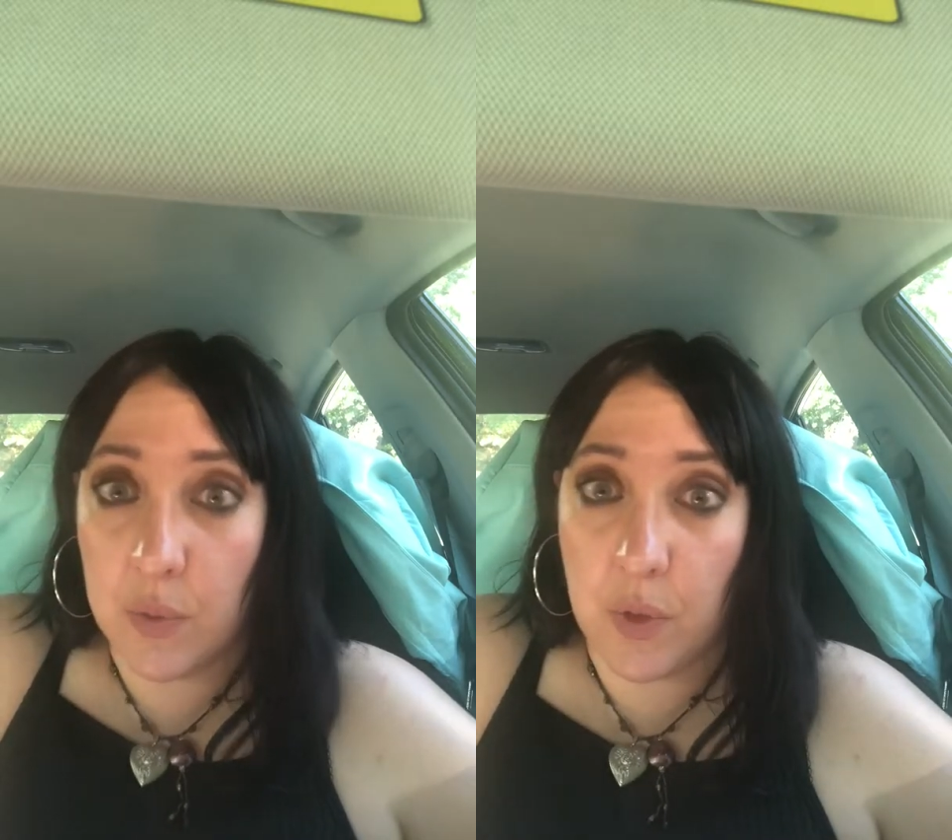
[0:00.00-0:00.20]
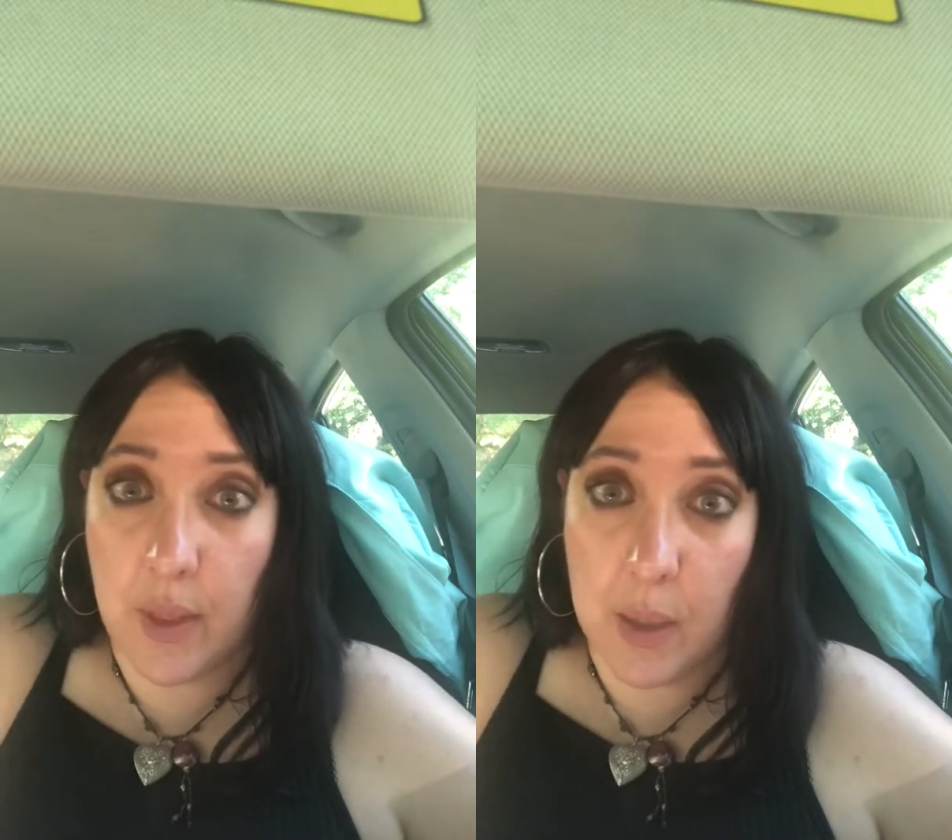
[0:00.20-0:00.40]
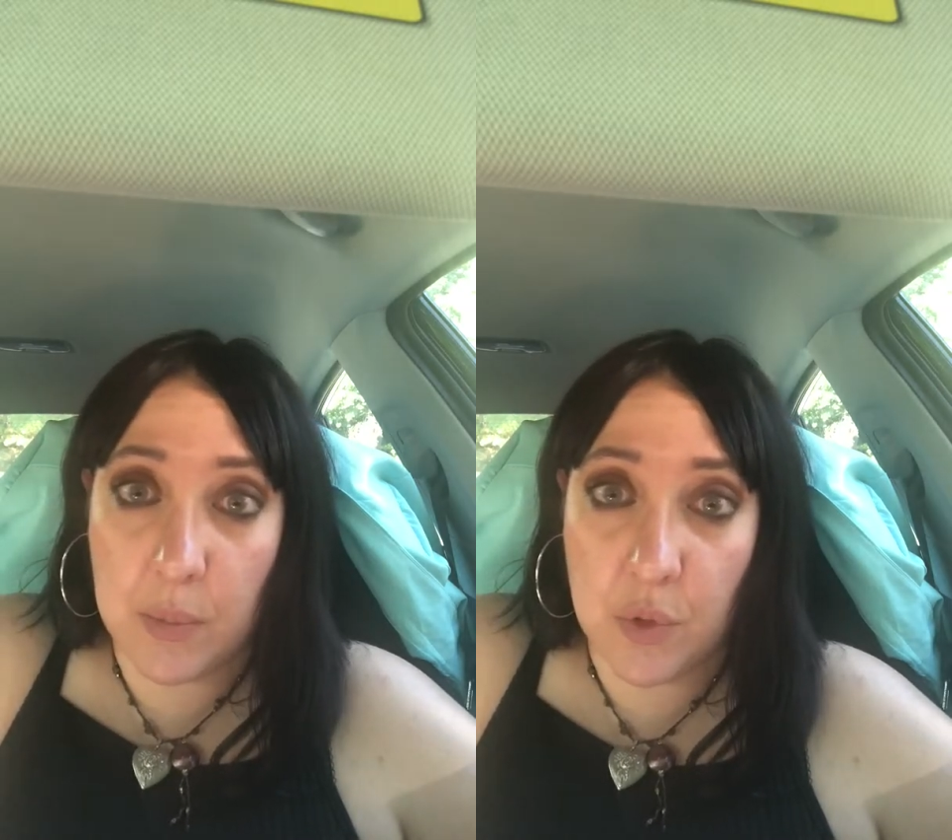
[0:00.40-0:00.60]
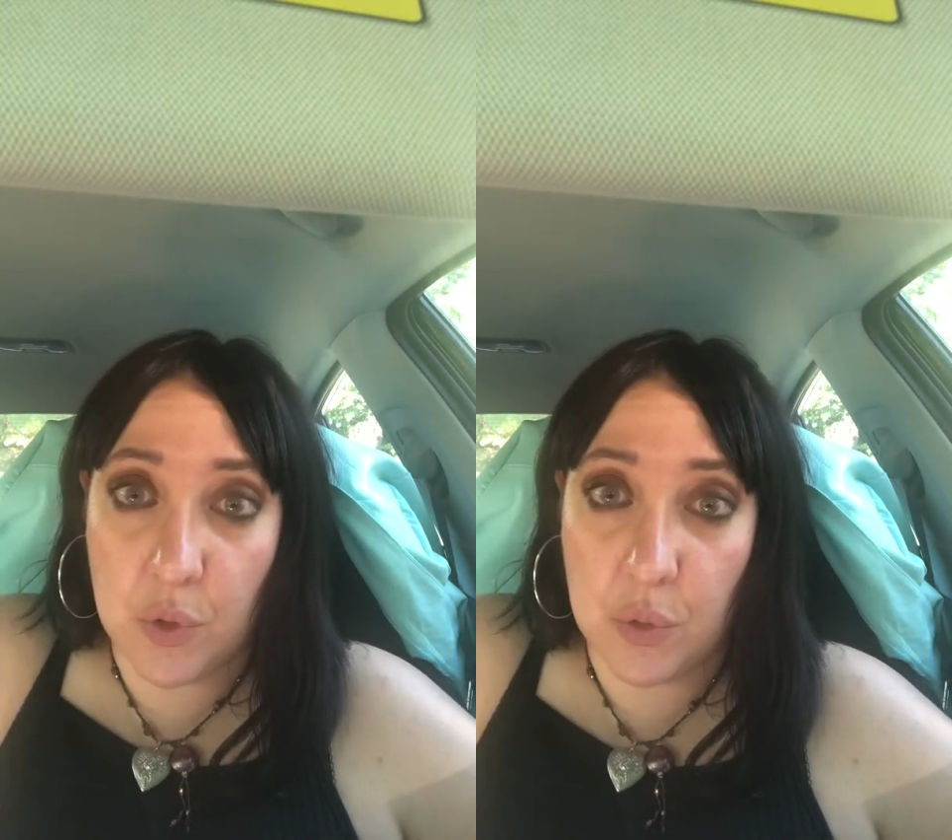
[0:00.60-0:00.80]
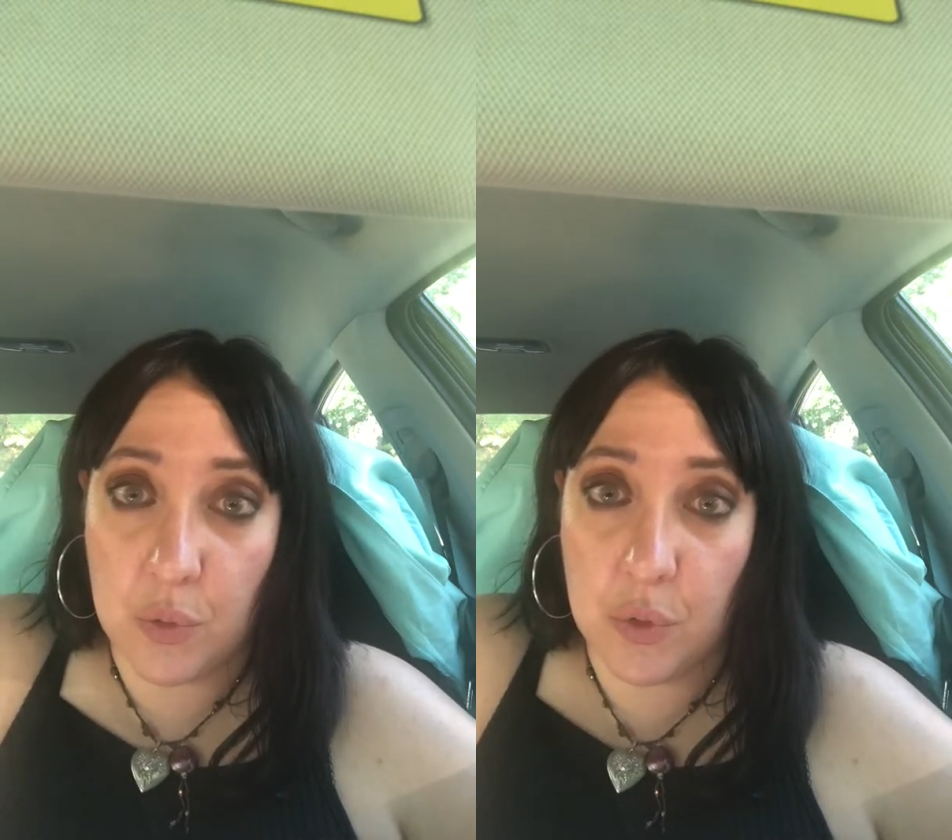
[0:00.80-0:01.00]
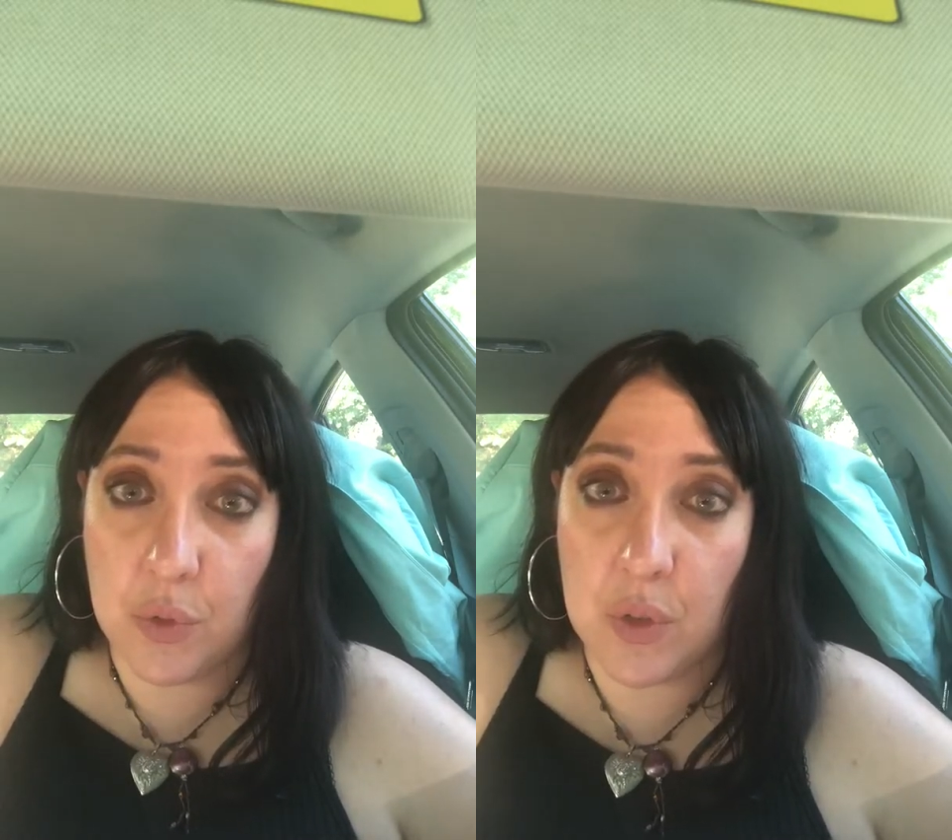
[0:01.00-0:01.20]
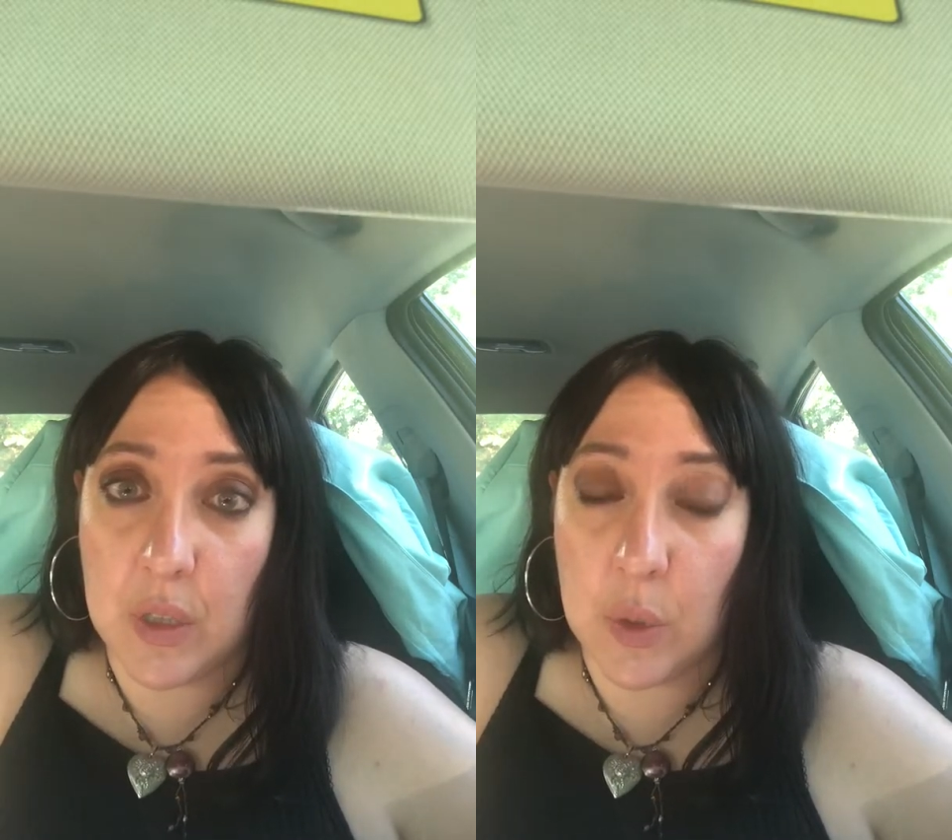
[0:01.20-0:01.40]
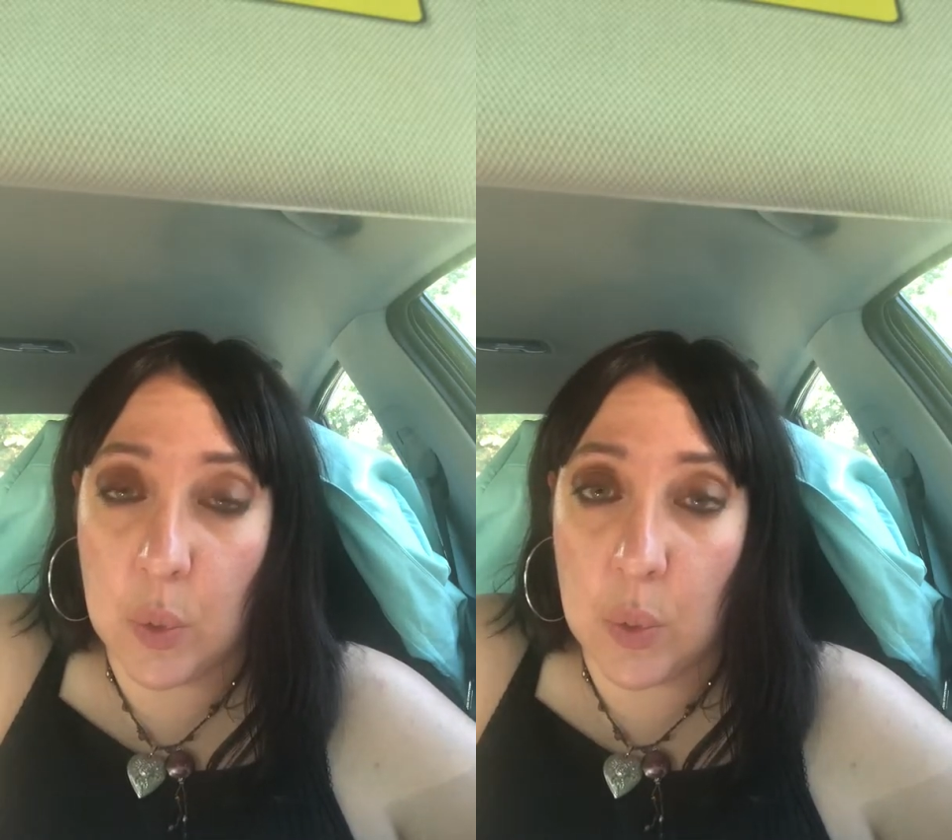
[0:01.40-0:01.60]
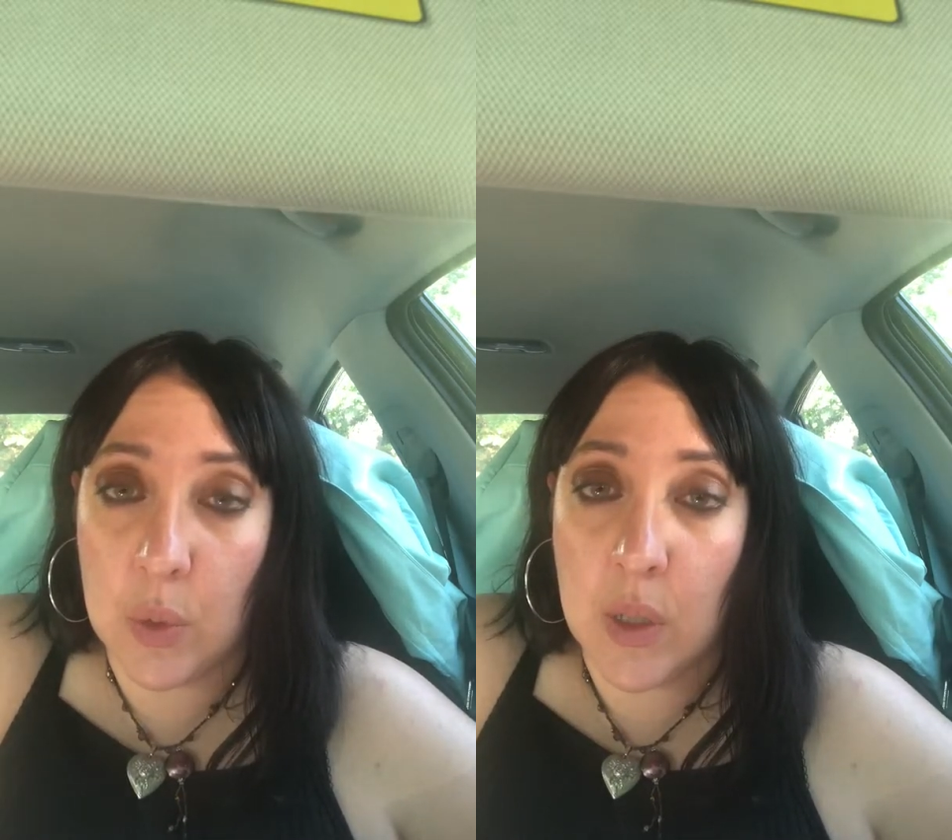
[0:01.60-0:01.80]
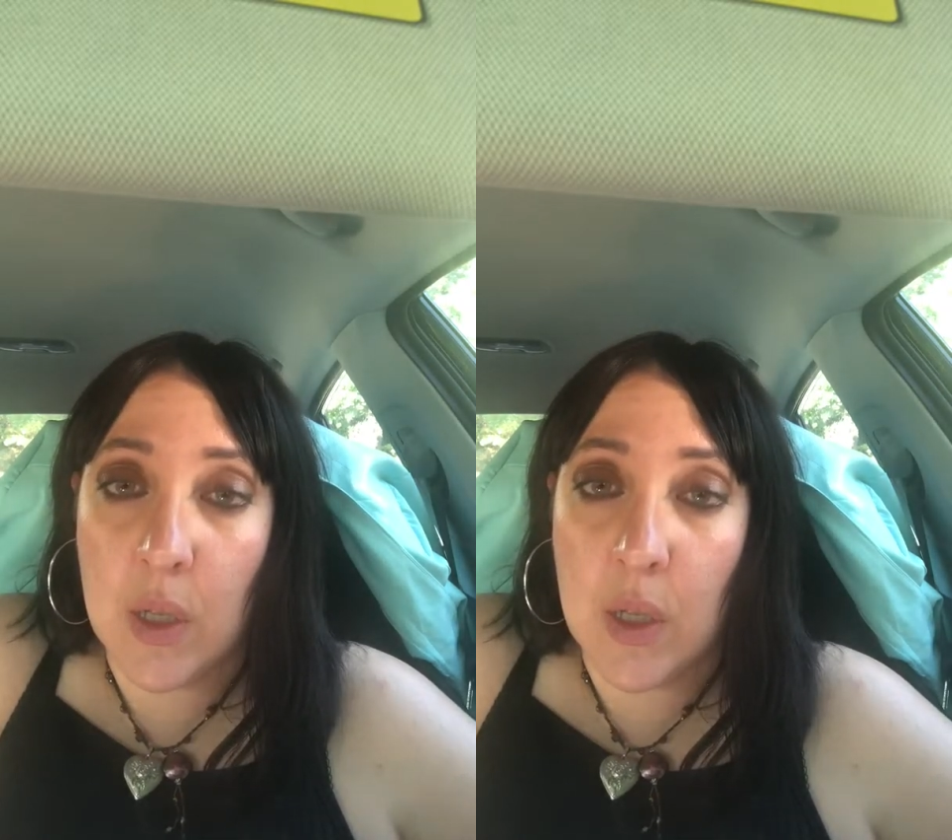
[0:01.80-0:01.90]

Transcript: for them to see you